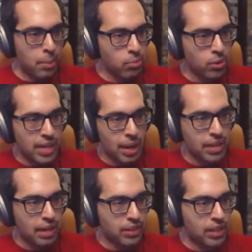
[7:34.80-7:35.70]
I don't know how many more
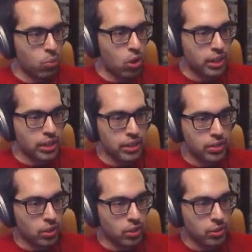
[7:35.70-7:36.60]
times I have to keep walking
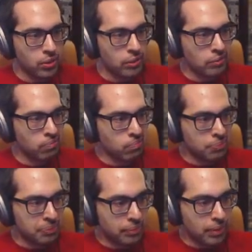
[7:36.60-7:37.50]
in these circles.
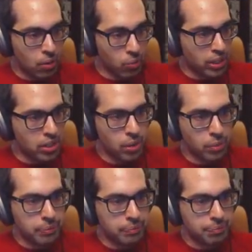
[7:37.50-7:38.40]
I really
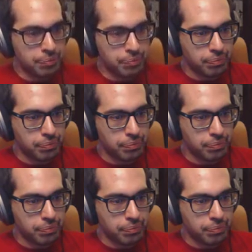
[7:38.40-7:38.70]
don't.